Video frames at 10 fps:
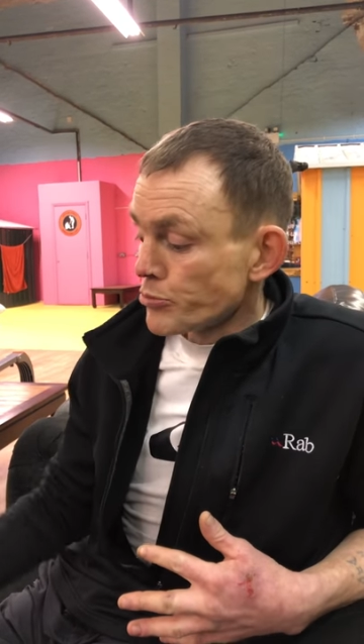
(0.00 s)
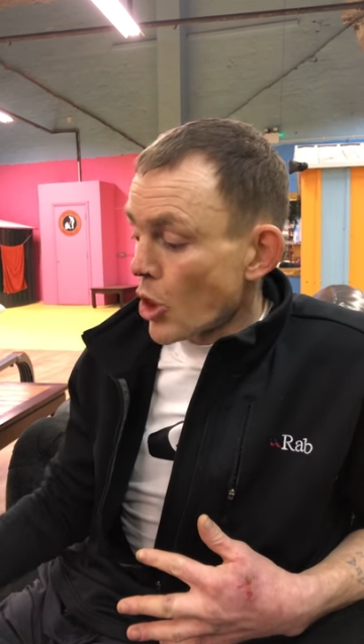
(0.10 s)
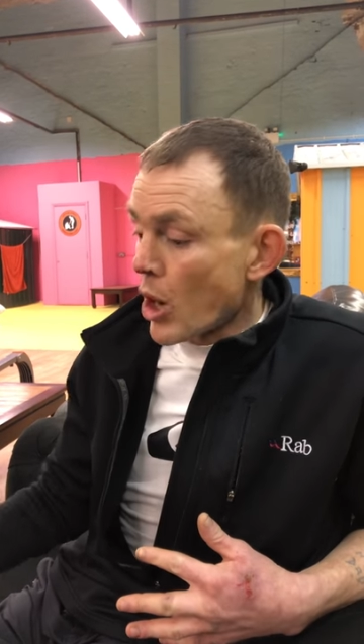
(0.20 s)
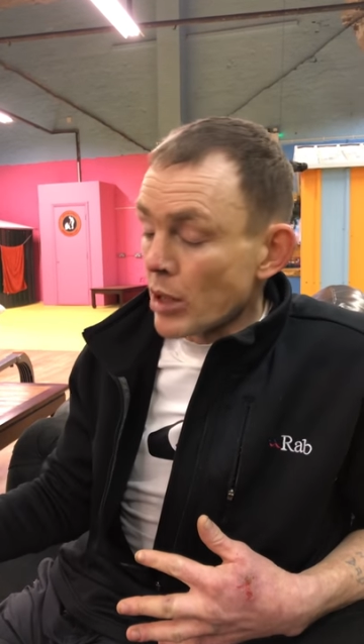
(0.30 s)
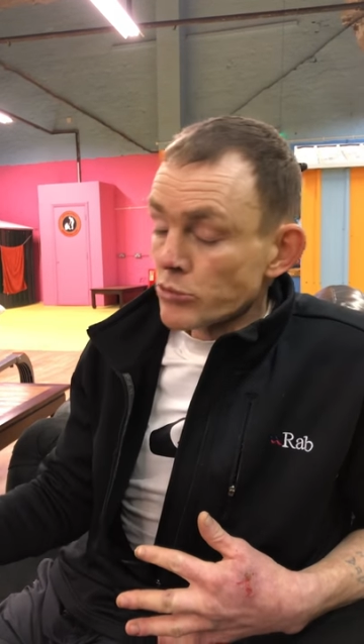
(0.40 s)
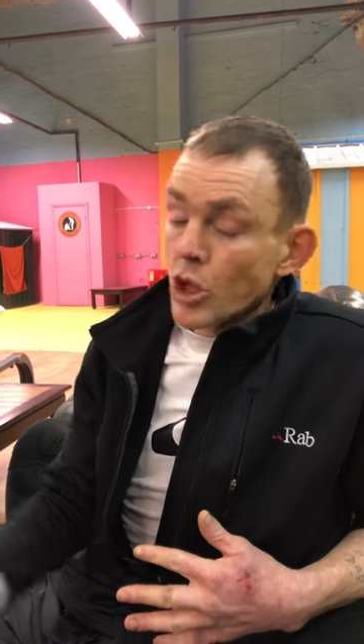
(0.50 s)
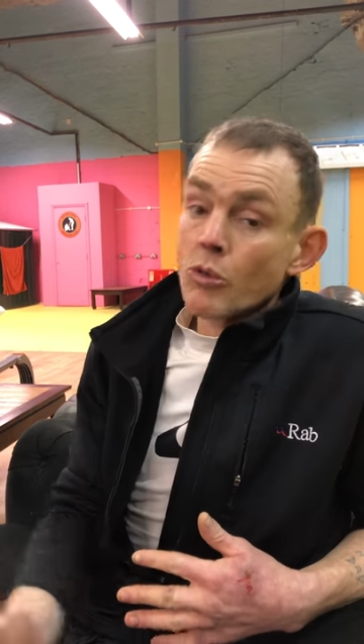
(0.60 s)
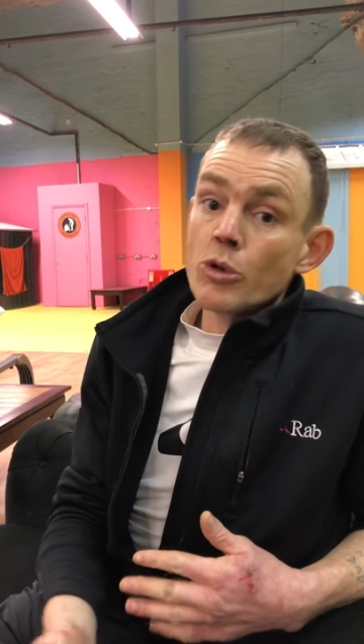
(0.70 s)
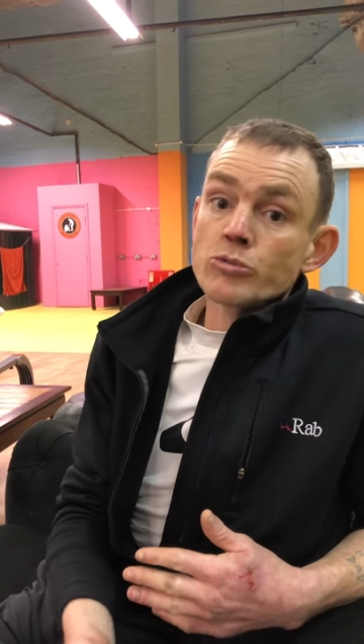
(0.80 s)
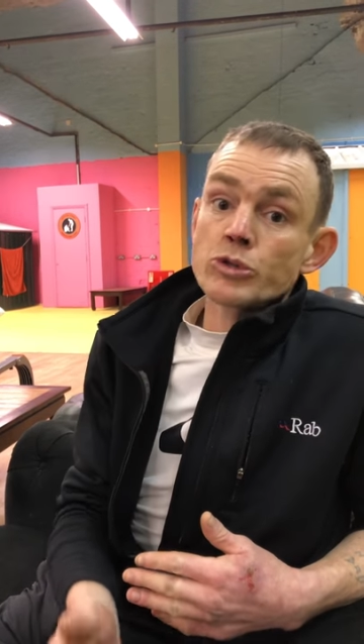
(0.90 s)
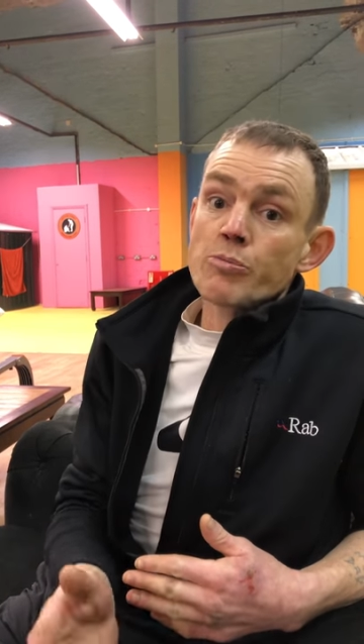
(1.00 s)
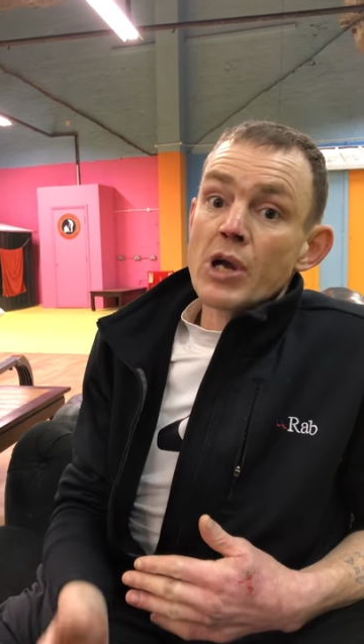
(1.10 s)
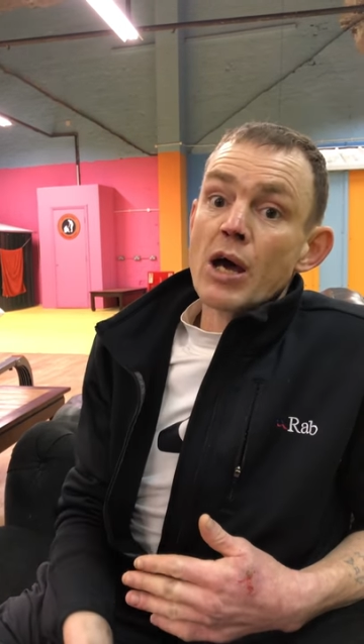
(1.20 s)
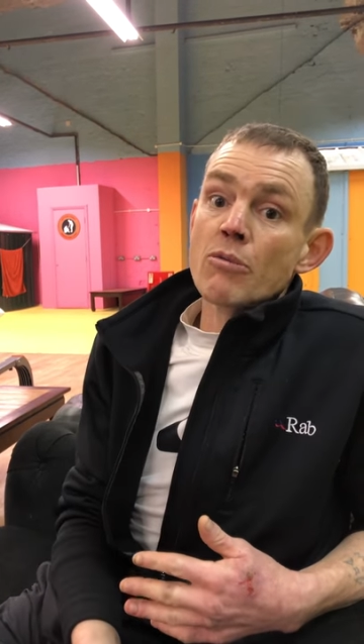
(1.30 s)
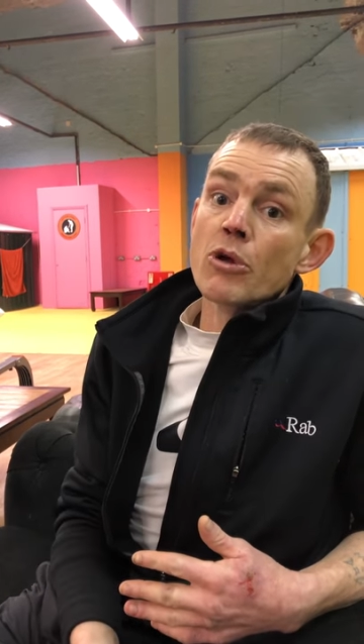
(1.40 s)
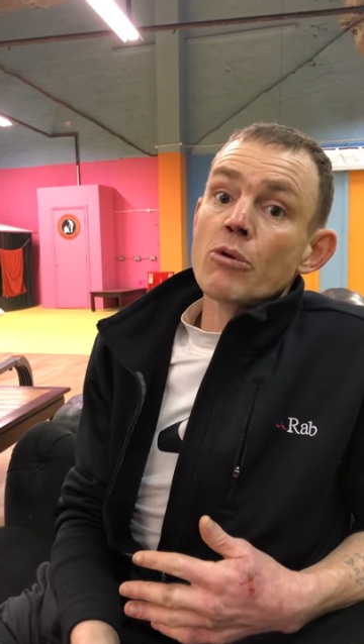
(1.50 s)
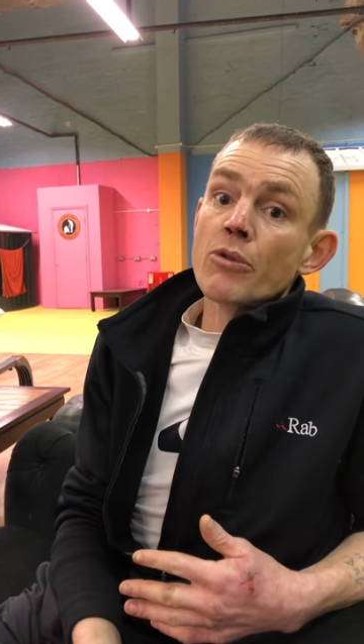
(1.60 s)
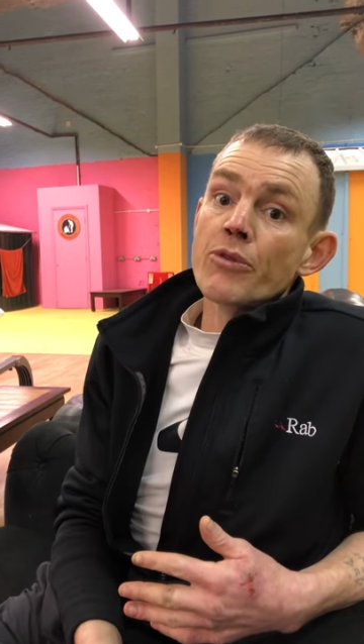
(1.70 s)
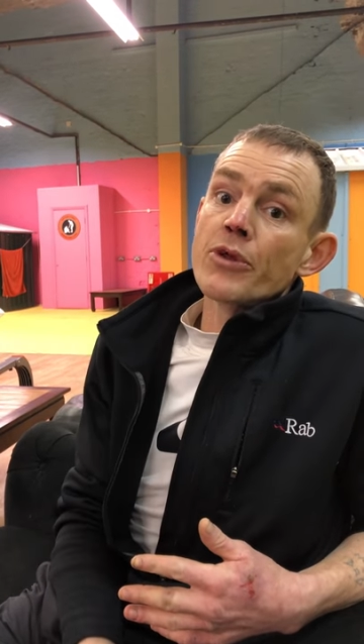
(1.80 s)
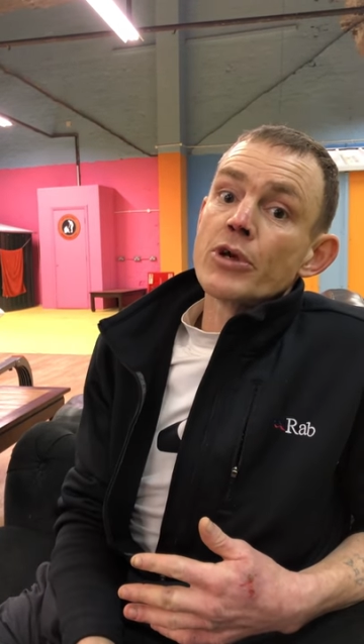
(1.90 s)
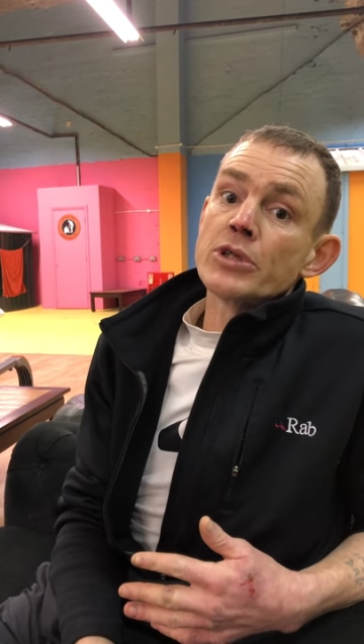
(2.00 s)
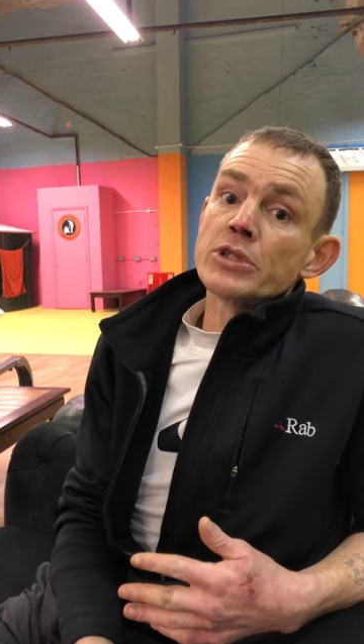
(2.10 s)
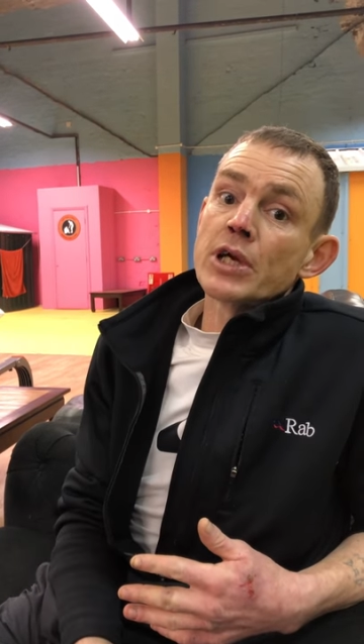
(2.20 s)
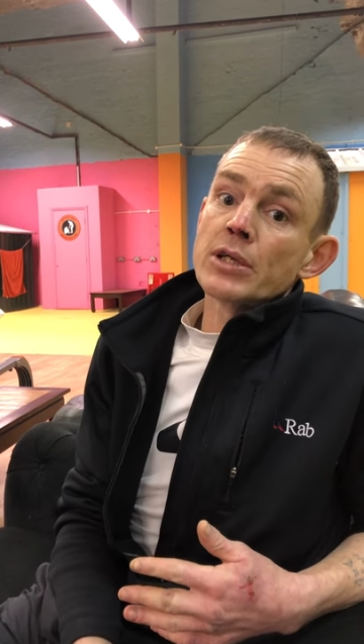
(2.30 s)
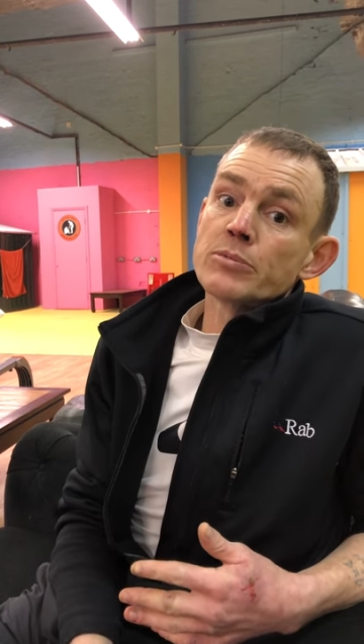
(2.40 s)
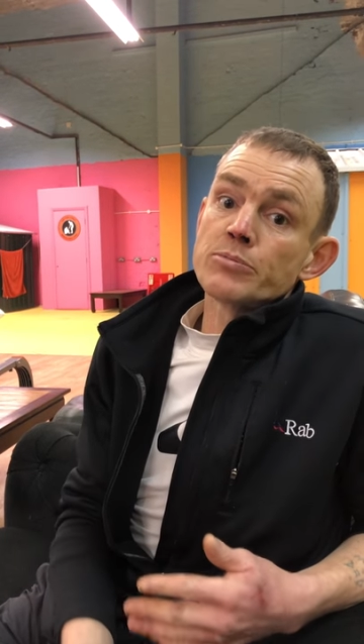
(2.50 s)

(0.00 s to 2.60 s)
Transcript: But I'm going up to Brownlow on Thursday